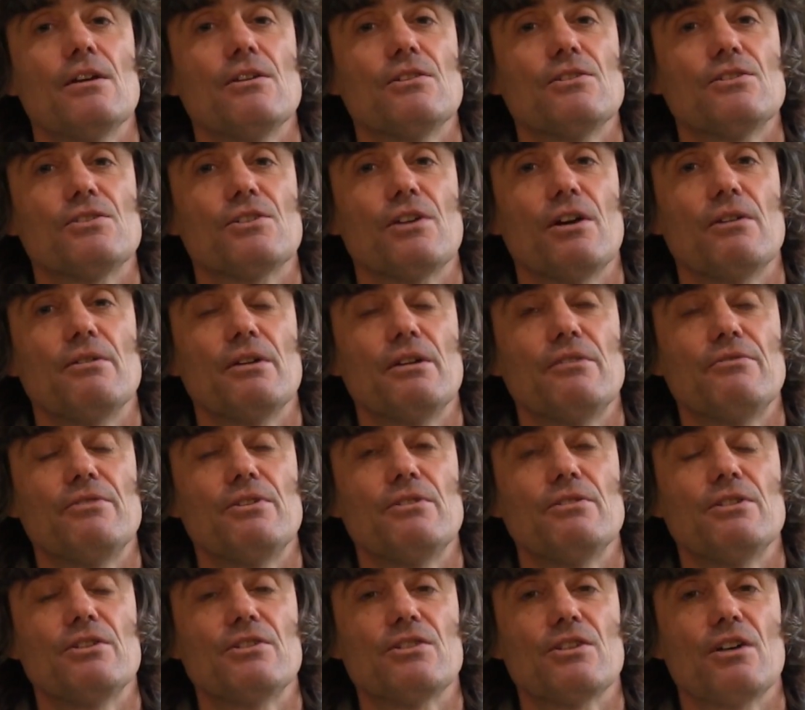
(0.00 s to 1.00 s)
So if
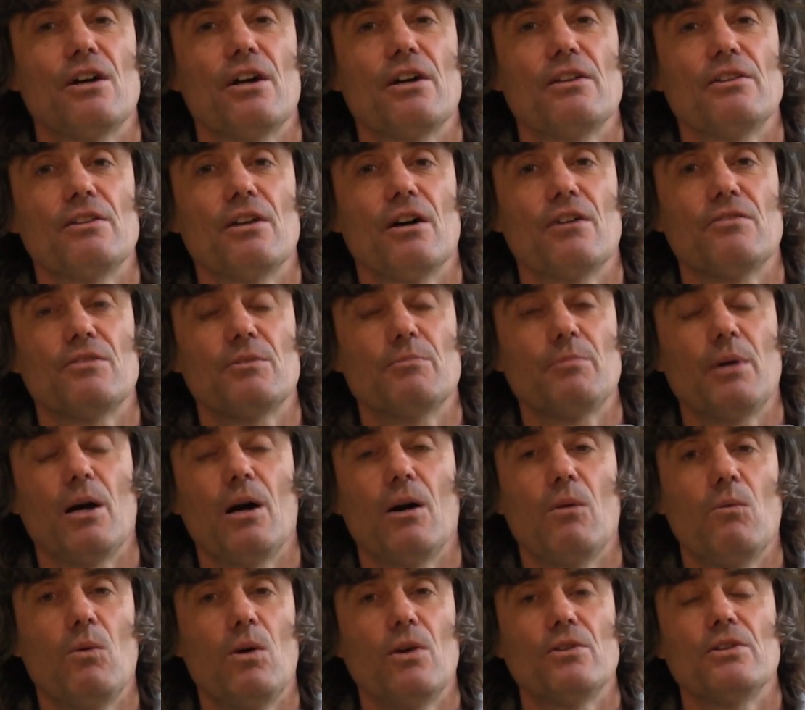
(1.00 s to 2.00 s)
you decide after
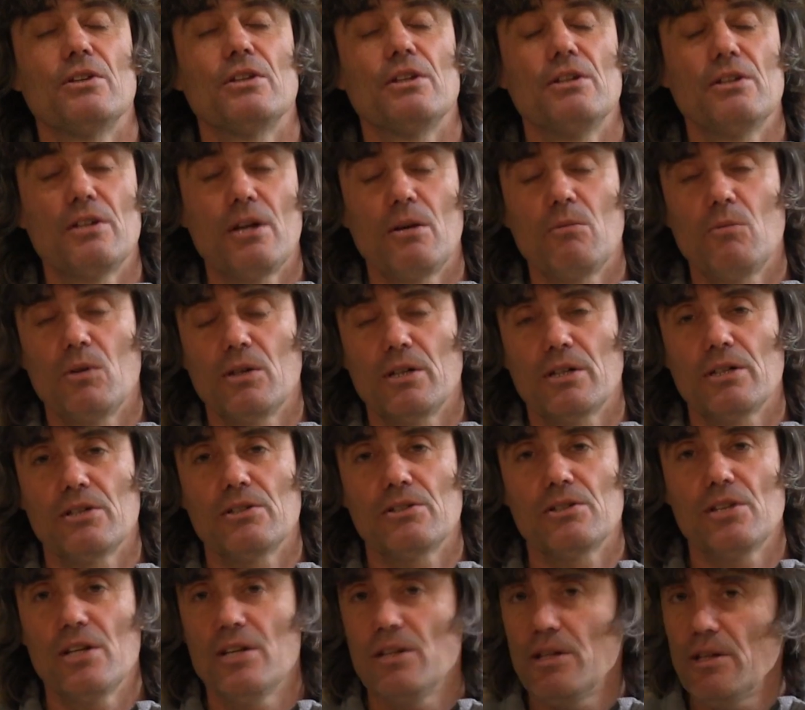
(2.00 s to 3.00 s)
part 1 that you don't want to
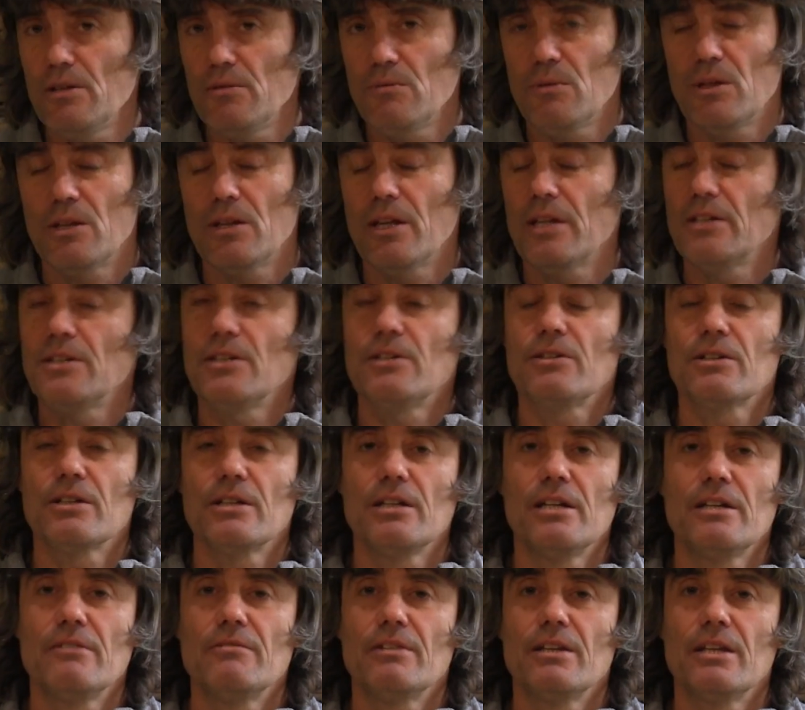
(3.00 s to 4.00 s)
continue, well then you
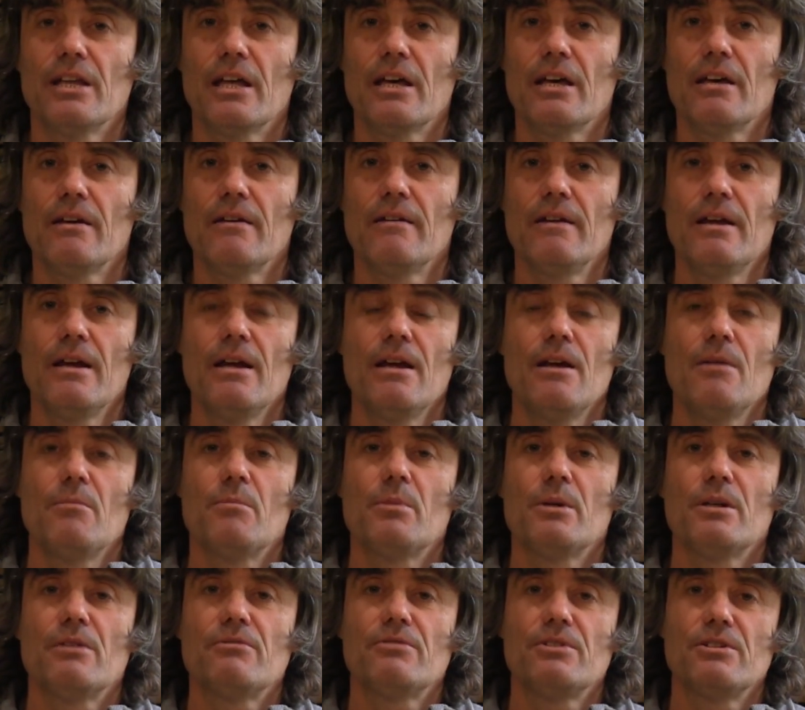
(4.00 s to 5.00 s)
can leave it there.
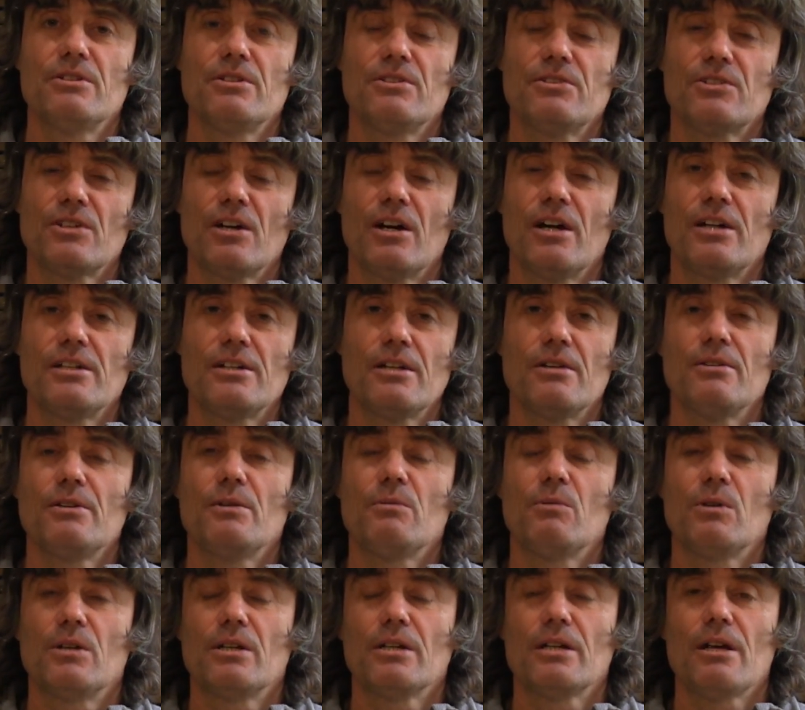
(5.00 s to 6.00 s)
But if you decide, no,
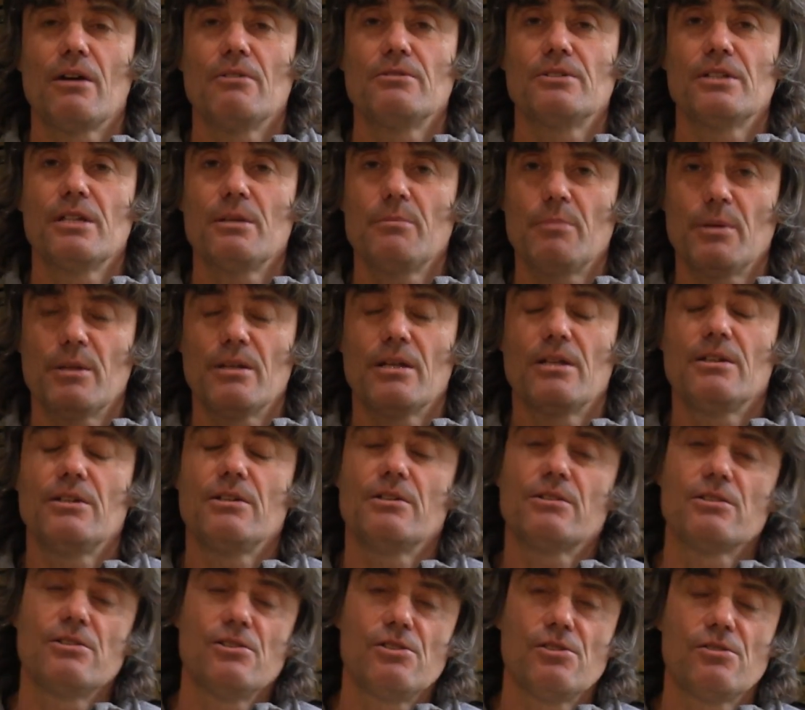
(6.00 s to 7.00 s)
you want to go deeper, then you
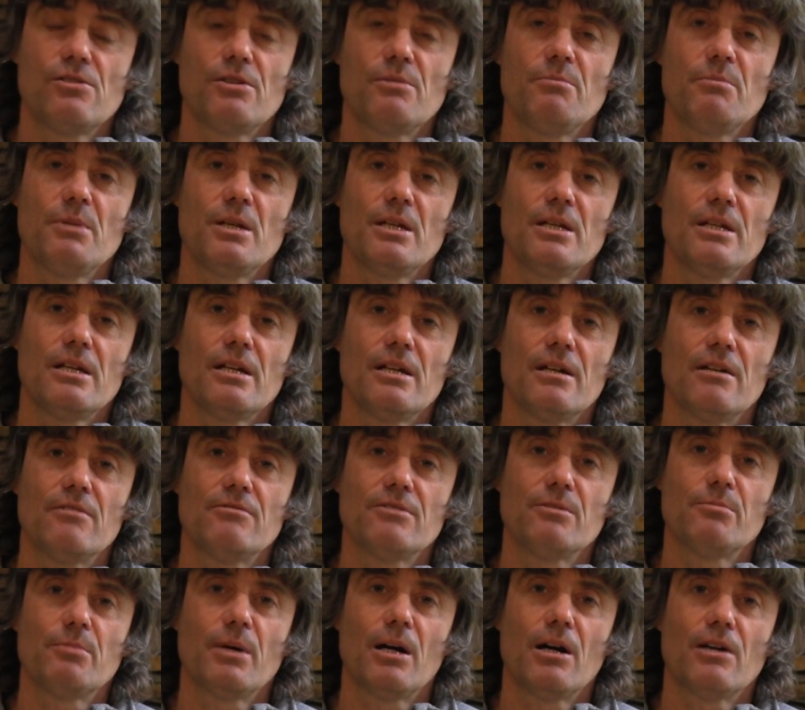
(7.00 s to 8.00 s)
can join me
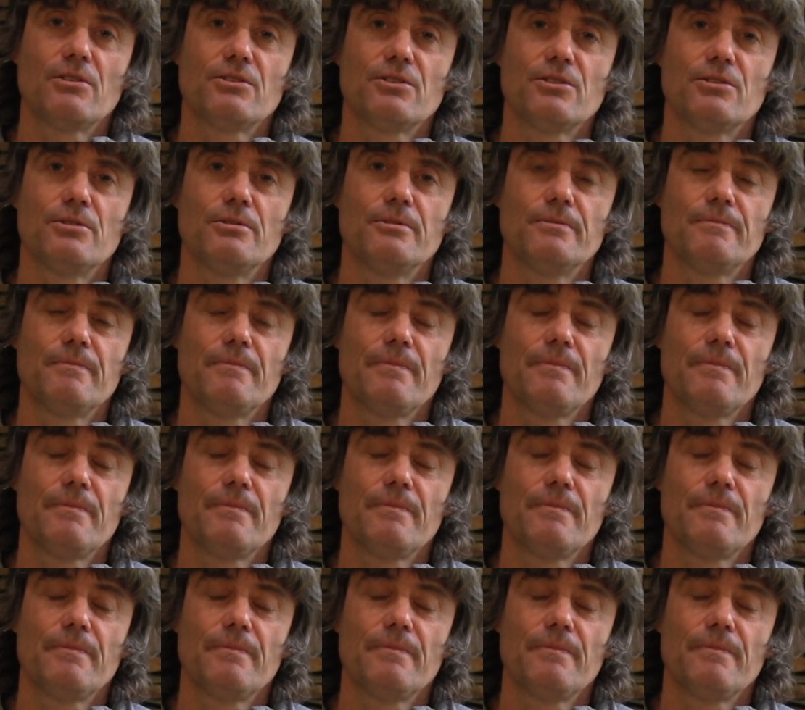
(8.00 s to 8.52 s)
for part 2.